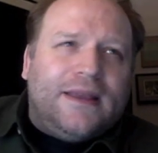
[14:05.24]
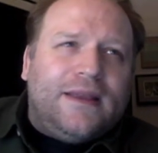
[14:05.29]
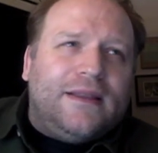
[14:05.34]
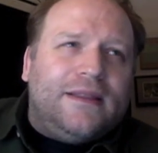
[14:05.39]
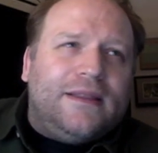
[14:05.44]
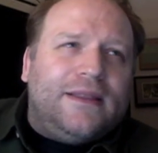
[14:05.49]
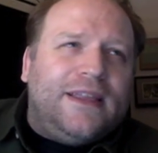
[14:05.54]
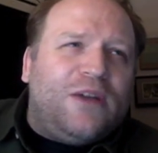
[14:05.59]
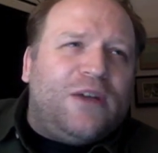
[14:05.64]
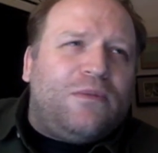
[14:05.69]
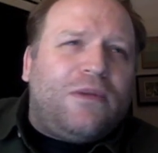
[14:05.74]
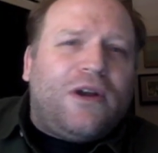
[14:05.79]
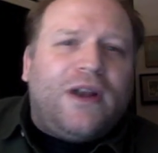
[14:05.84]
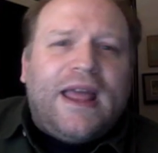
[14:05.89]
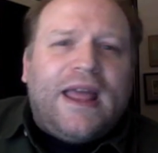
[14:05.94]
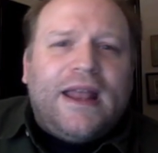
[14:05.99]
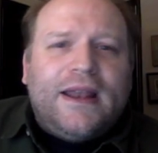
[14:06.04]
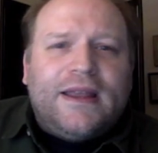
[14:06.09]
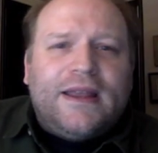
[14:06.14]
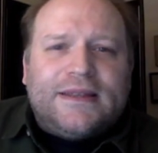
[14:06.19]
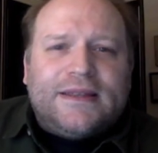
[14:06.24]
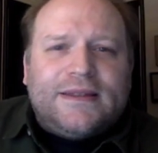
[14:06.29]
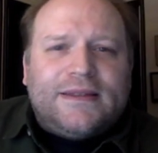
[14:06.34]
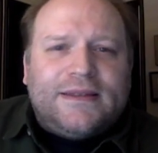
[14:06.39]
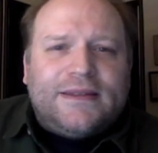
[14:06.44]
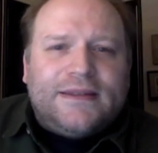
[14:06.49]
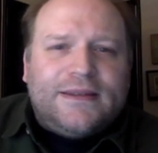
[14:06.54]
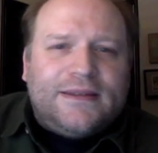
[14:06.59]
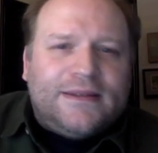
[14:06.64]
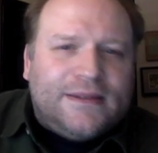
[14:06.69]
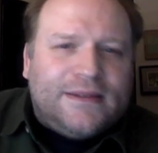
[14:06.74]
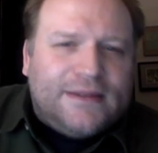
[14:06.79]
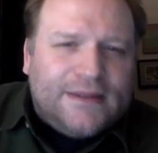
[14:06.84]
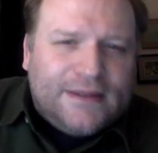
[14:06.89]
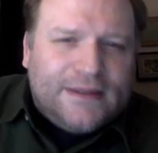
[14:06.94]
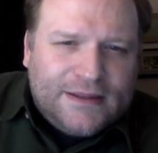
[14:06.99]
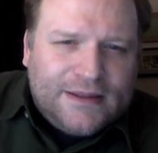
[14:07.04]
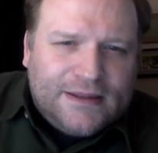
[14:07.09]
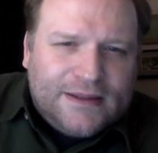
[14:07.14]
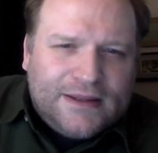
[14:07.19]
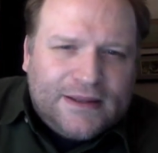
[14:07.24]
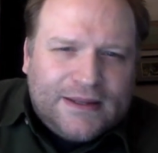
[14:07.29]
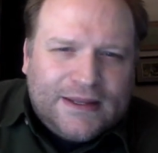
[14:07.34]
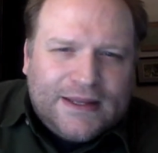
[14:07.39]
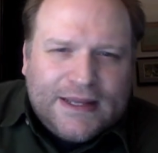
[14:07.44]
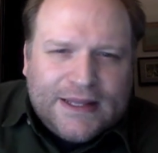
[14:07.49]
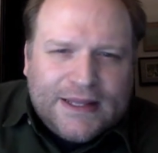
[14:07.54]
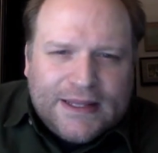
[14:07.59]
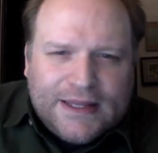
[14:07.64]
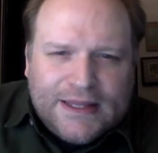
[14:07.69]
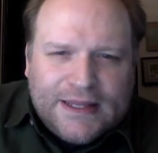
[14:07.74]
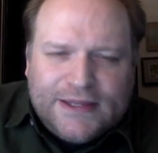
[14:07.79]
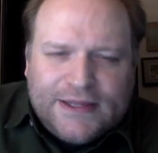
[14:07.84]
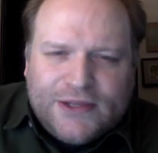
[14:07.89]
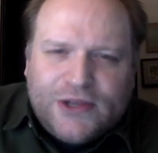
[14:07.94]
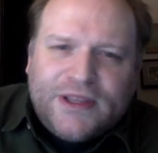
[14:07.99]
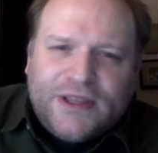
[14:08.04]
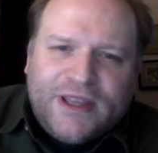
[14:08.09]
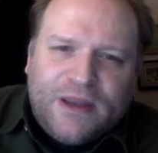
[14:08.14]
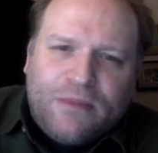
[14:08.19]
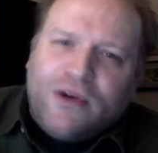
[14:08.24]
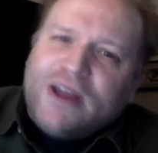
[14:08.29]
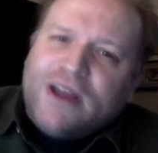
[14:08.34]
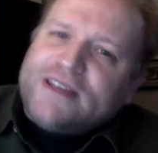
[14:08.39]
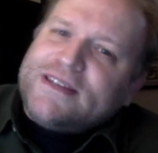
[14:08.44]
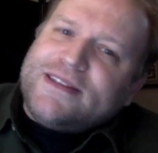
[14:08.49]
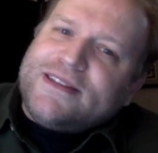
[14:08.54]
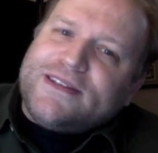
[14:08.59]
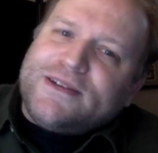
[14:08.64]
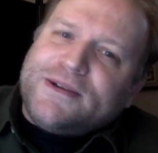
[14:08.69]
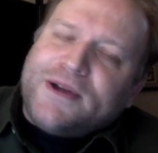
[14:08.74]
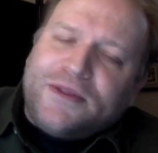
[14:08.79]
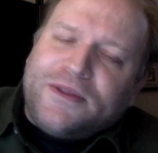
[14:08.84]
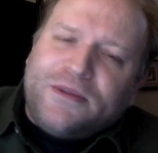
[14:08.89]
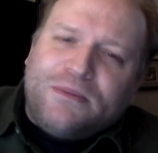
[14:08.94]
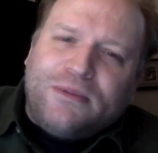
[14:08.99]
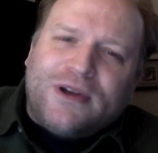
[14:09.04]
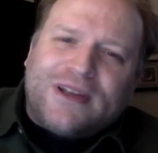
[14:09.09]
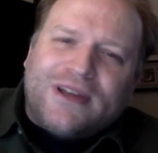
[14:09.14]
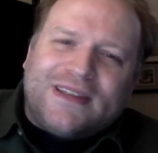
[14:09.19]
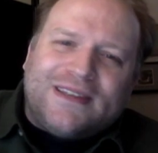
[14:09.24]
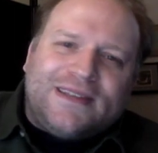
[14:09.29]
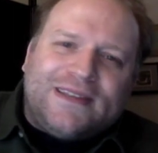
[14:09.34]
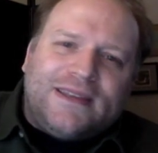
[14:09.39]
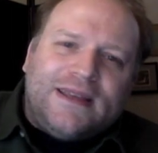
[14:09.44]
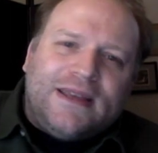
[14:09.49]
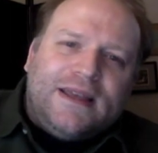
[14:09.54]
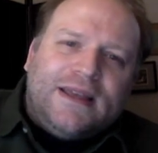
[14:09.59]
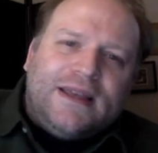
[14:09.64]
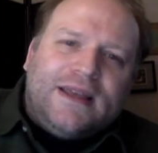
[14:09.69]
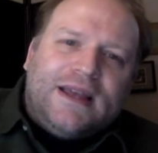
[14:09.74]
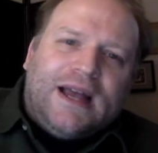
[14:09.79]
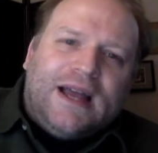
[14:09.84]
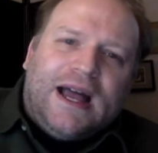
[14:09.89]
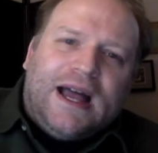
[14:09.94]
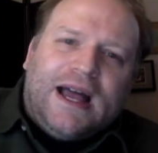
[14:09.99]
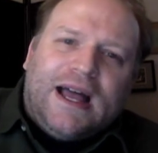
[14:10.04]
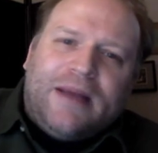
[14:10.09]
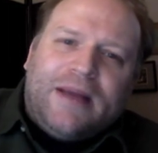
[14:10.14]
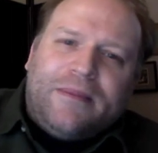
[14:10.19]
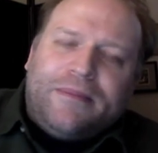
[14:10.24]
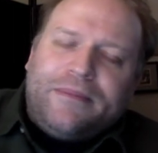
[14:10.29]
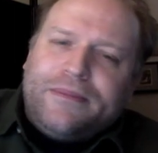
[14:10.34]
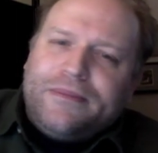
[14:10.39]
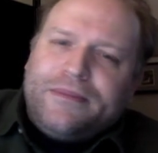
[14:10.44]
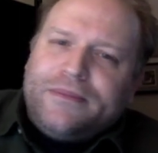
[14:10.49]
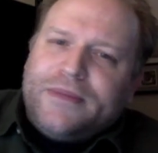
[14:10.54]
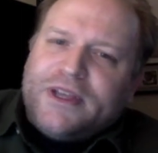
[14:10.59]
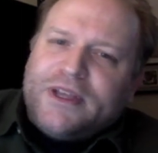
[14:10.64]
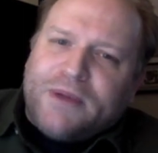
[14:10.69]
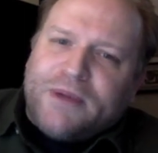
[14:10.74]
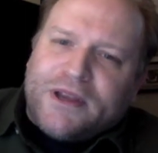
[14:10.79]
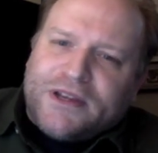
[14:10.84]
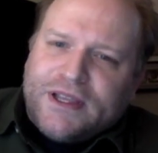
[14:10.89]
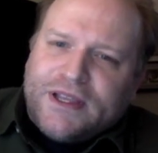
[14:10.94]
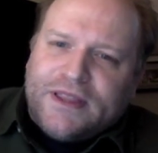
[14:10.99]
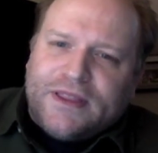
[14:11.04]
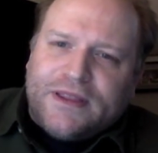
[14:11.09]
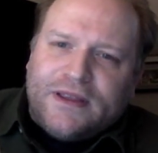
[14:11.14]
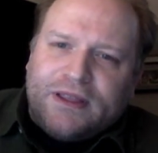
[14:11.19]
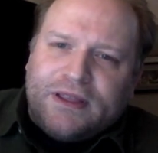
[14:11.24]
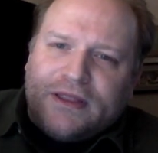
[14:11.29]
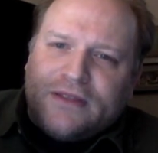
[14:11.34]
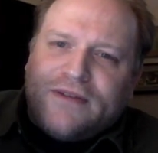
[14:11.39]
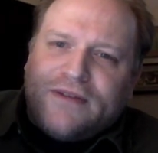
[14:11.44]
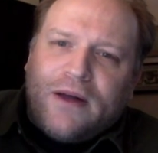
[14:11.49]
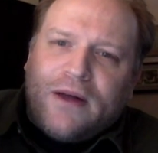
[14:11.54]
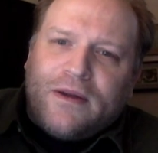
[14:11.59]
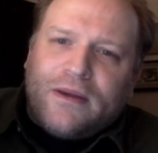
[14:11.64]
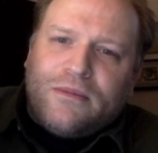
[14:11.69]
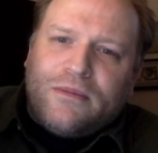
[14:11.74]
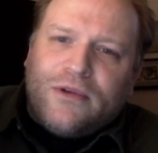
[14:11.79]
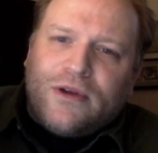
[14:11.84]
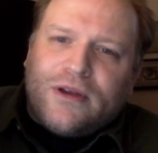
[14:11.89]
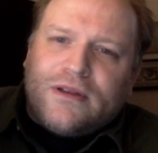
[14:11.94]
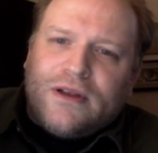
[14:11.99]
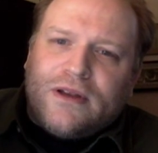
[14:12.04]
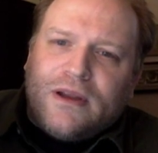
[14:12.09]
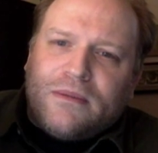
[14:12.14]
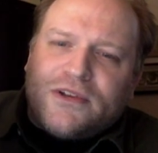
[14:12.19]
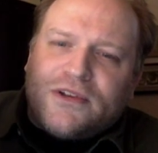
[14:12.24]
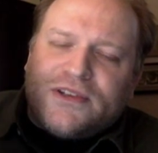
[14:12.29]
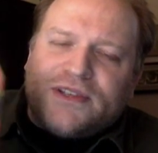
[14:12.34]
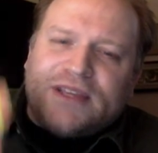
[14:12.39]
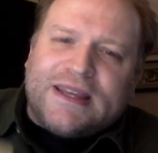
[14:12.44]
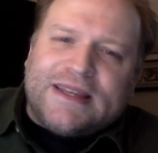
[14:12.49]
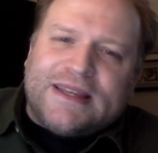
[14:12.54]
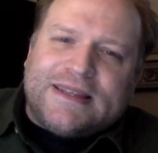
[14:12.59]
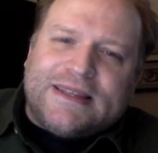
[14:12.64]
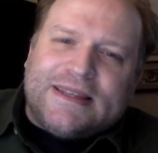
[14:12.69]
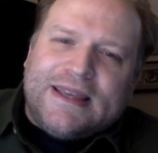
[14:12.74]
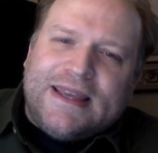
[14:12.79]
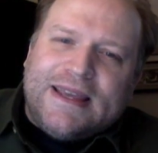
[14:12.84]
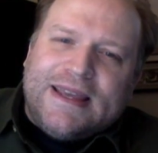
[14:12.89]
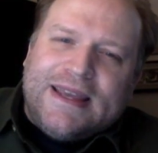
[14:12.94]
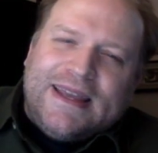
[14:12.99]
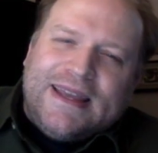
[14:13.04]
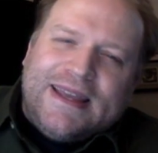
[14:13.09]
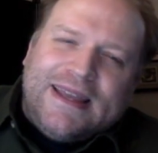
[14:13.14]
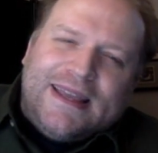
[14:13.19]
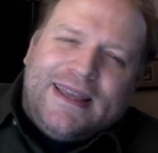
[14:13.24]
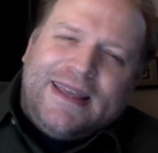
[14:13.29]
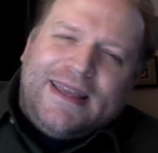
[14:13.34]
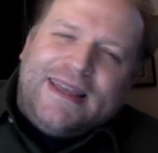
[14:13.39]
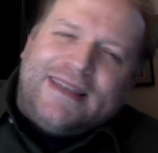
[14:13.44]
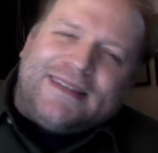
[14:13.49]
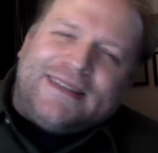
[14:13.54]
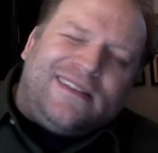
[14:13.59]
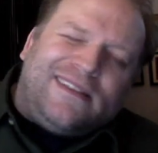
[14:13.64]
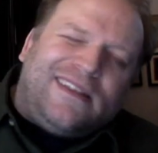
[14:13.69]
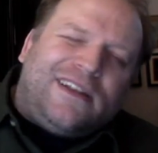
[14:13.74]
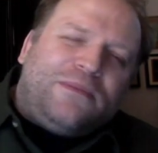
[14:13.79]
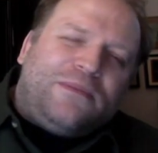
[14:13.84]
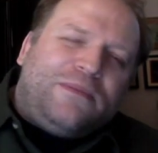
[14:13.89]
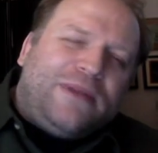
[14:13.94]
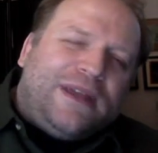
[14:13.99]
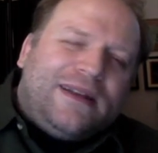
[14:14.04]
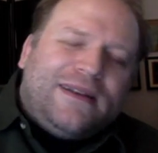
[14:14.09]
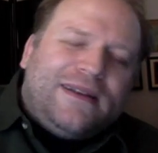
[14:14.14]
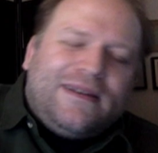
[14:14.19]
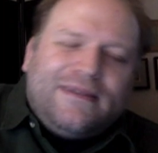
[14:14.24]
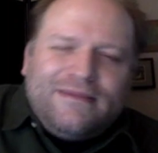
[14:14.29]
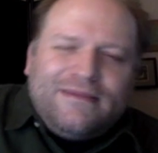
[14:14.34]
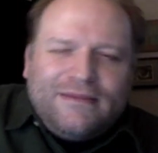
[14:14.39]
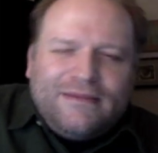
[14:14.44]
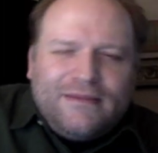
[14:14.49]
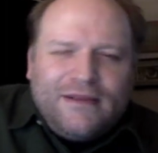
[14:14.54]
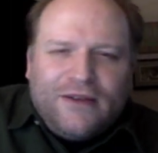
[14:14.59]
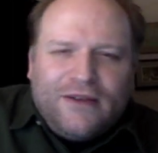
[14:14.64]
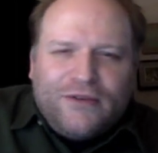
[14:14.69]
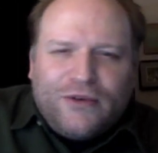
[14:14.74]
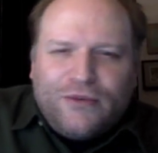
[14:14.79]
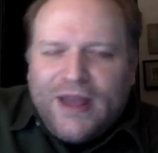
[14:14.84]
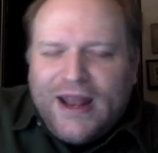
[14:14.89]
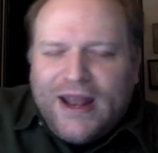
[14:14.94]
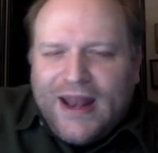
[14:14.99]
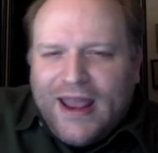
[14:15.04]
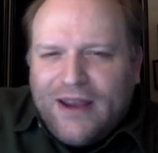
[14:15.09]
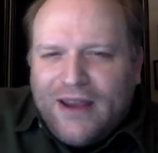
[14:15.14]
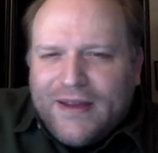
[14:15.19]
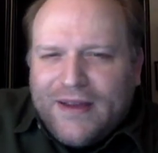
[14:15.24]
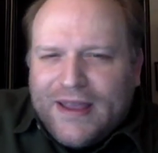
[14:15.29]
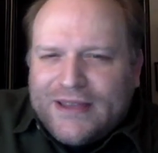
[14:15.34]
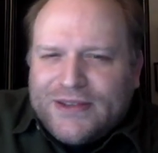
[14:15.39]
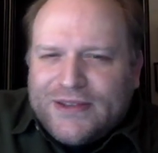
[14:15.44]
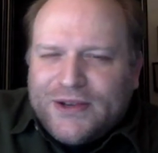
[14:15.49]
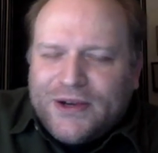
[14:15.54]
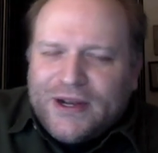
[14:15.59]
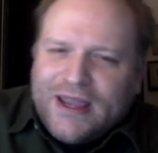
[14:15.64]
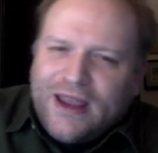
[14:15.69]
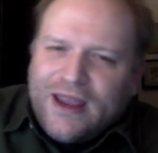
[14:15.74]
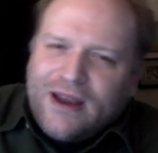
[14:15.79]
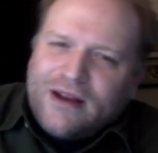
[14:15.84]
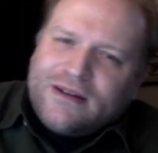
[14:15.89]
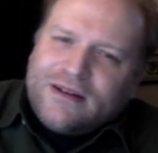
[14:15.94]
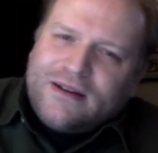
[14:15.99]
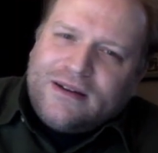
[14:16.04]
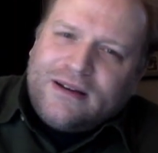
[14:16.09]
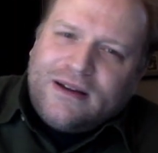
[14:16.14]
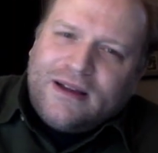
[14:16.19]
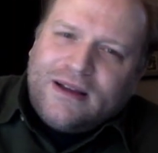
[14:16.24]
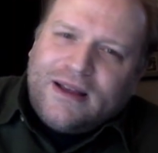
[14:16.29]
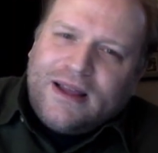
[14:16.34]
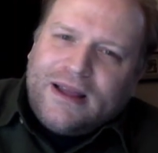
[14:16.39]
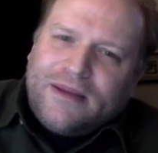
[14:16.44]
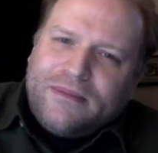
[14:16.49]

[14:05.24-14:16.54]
Leo Barnett is certainly a presence throughout the books, especially in the following book, number 6. He's a little bit of a red herring sort of character.